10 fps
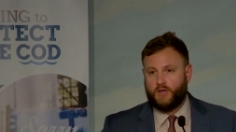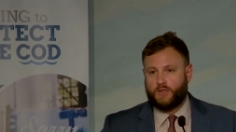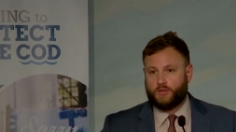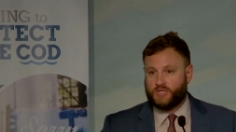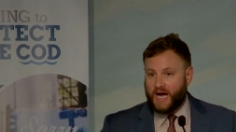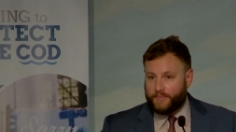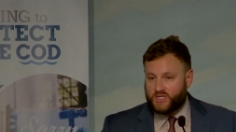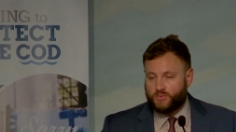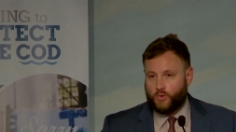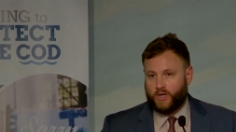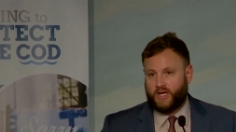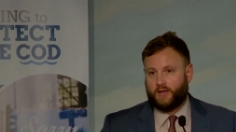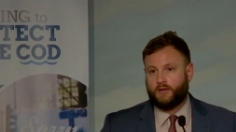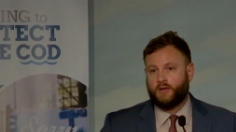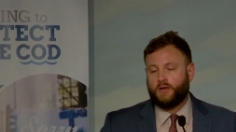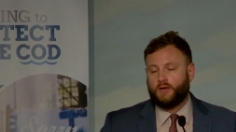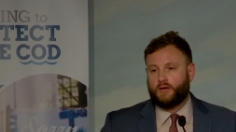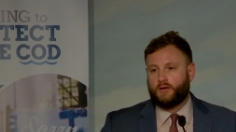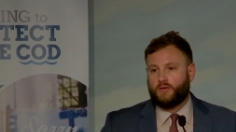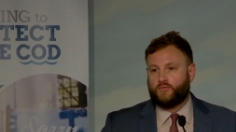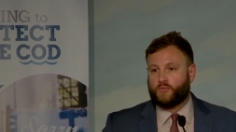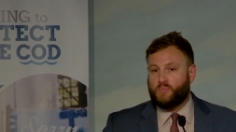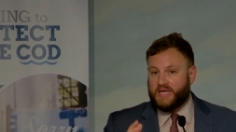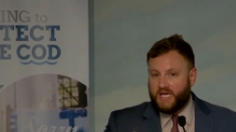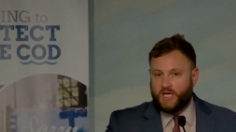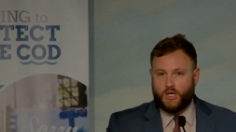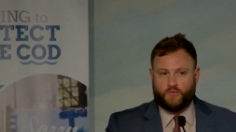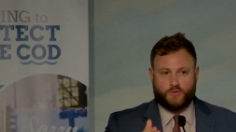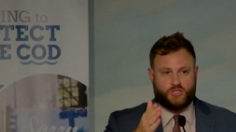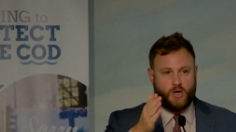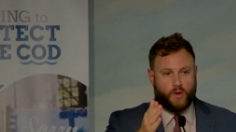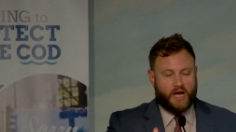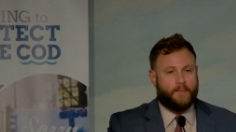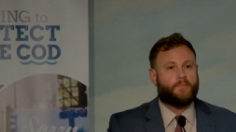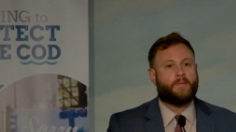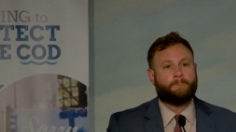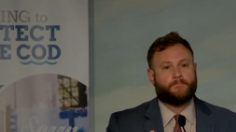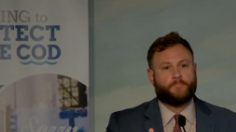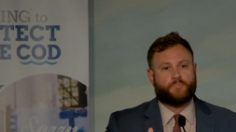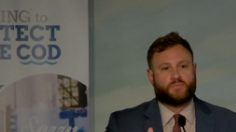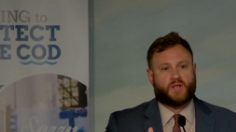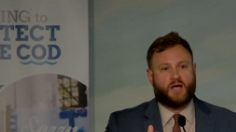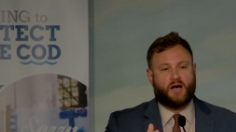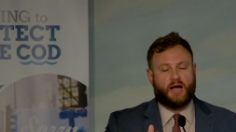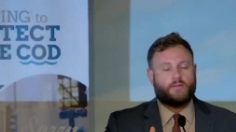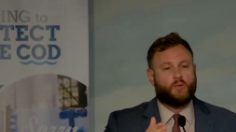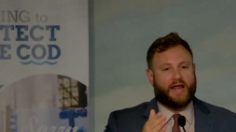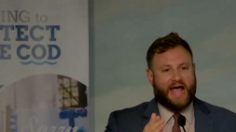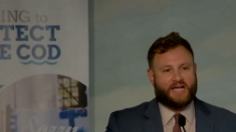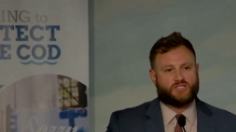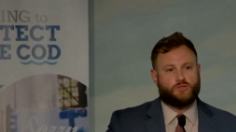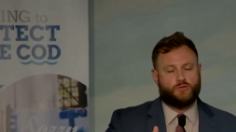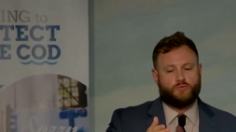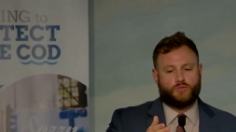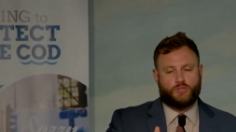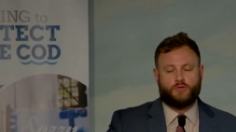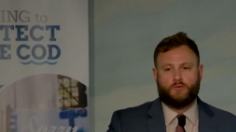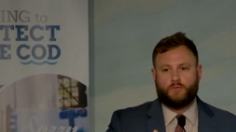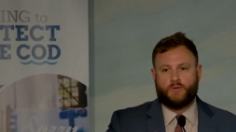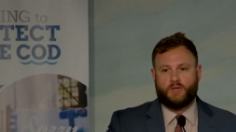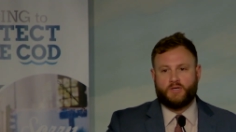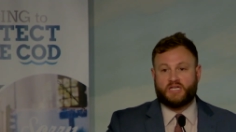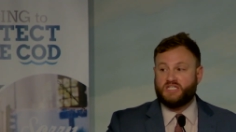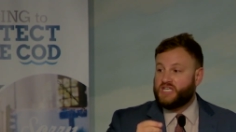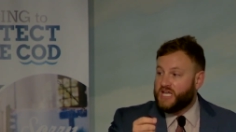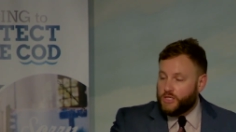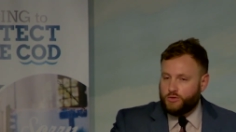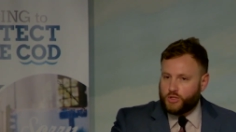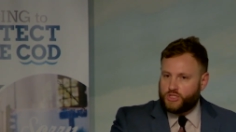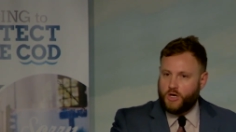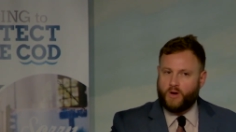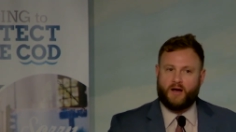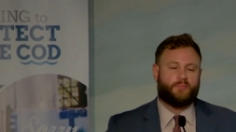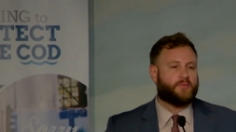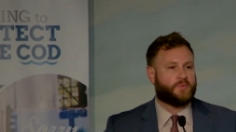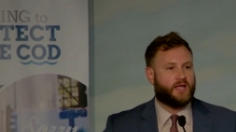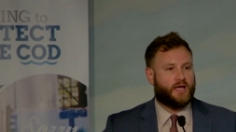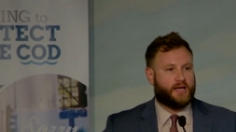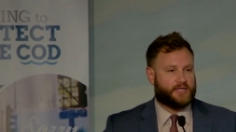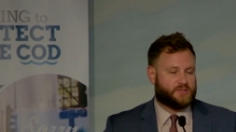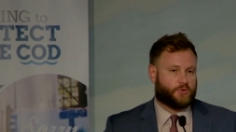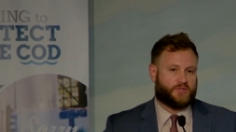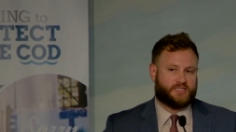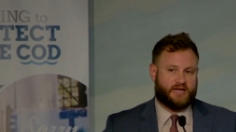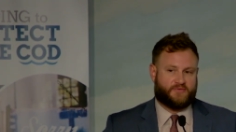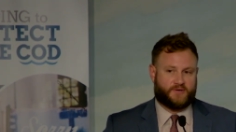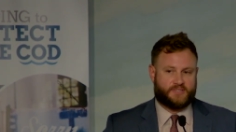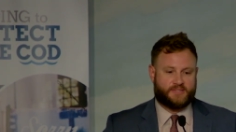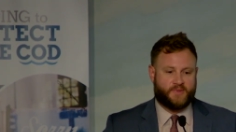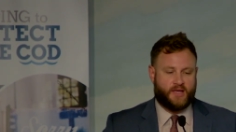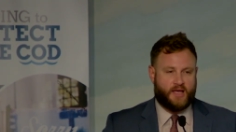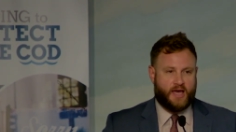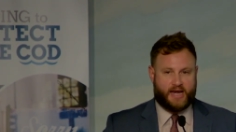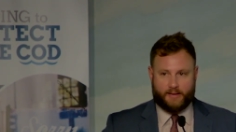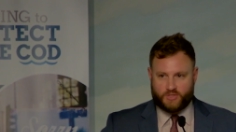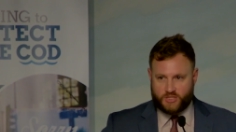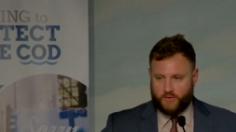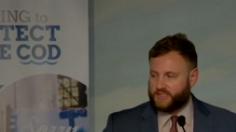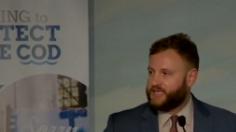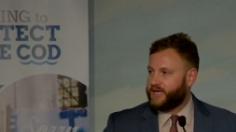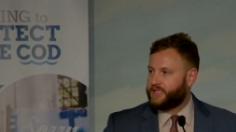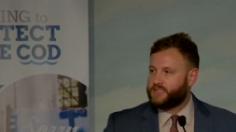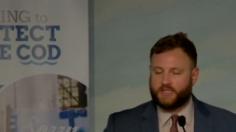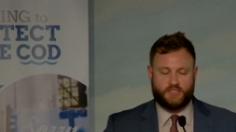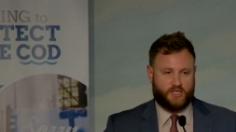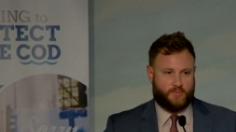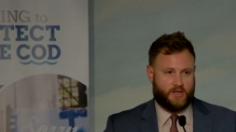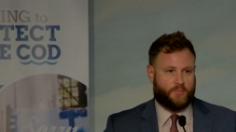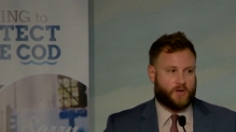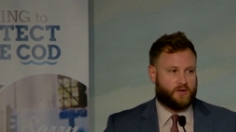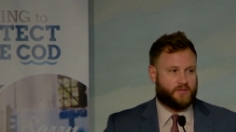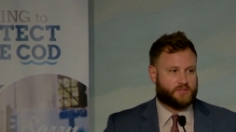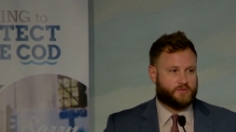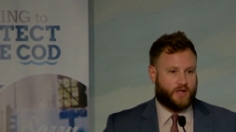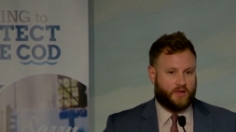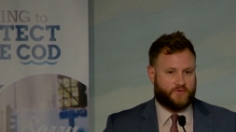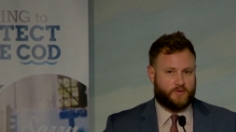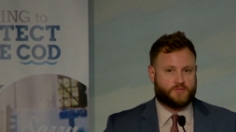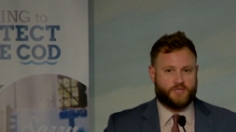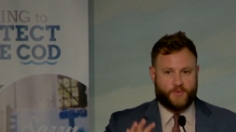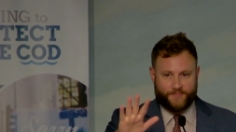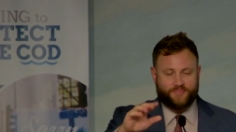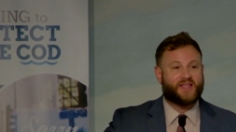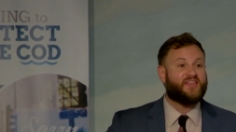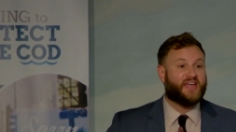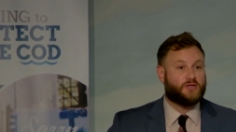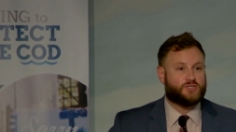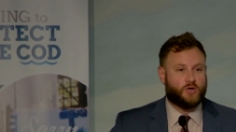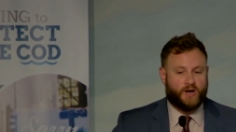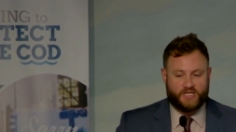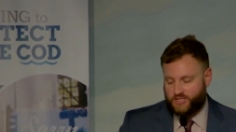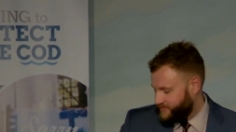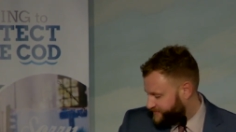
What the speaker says: your time this morning, for being here, for showing up. I really want to ask you to continue to show up and to support these efforts. And I'm so excited to continue to be a part of this with all of you. So thank you so much.